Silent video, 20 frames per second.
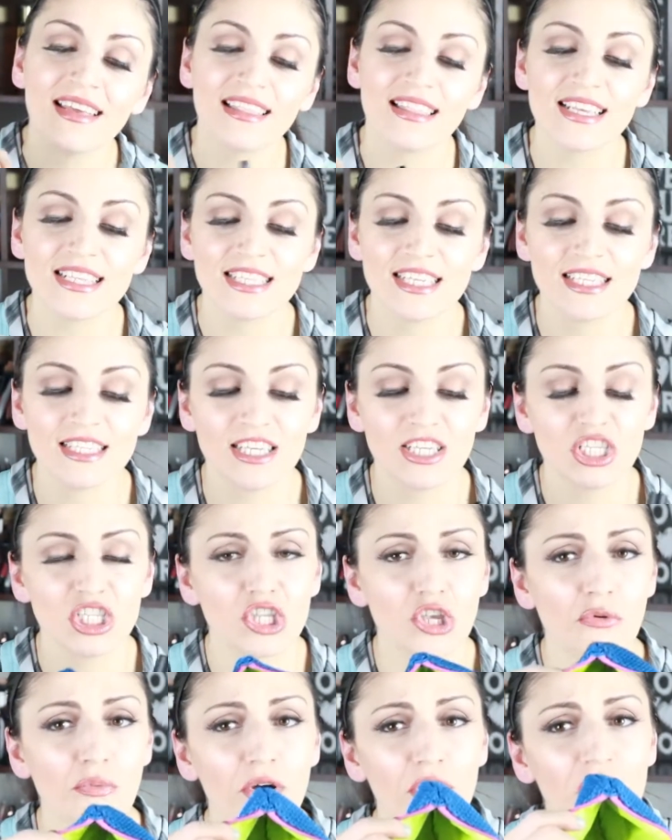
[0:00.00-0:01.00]
This is a
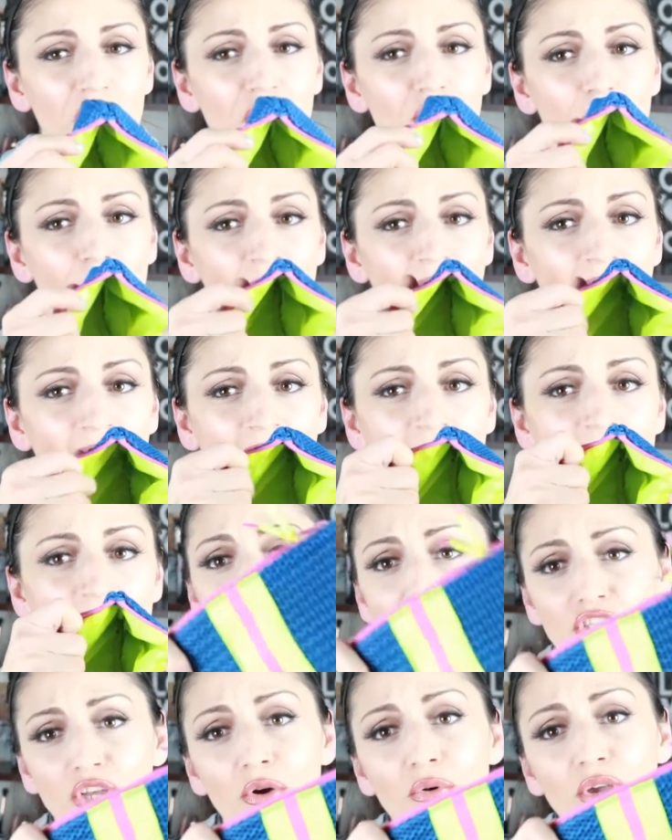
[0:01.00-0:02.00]
super cute bag,
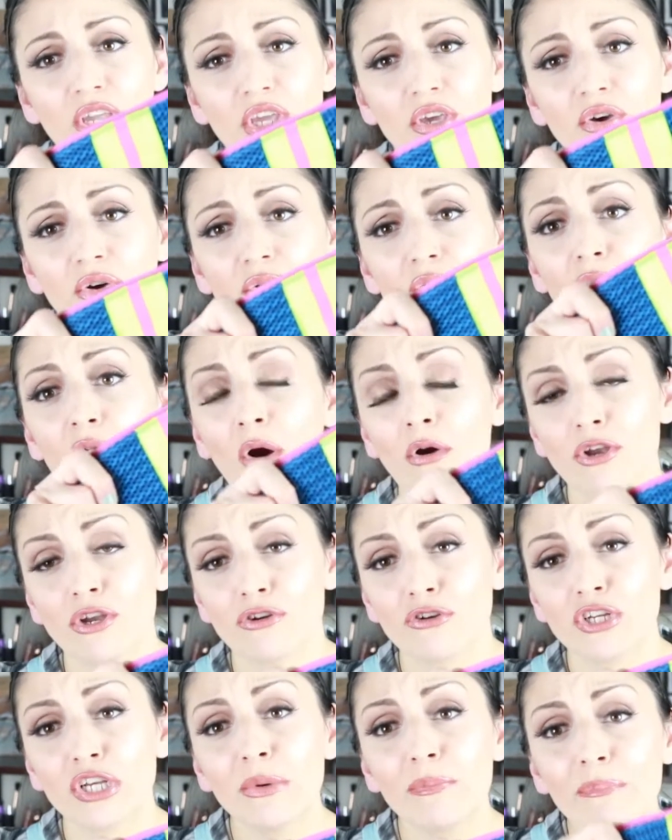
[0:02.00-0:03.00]
so cute. Go in
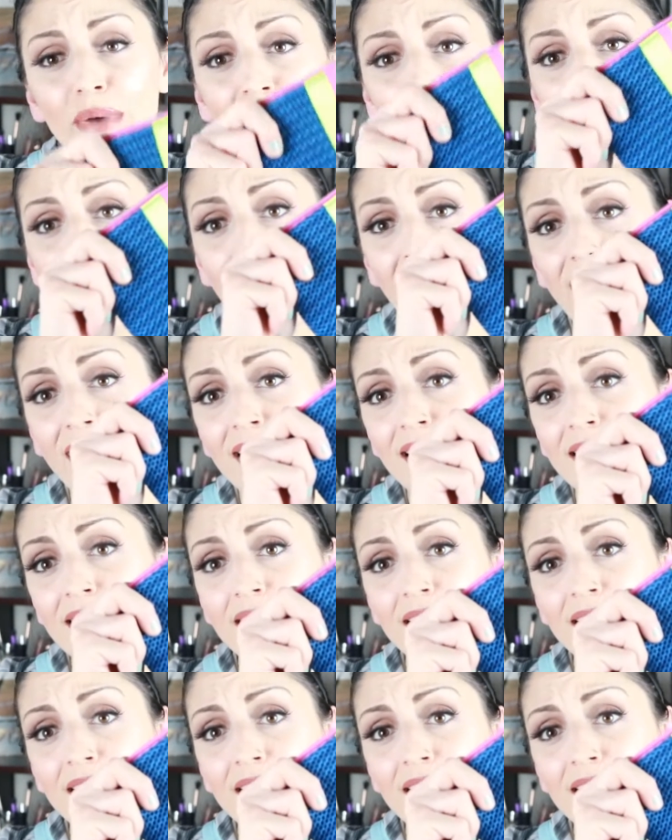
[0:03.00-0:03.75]
your gym bag.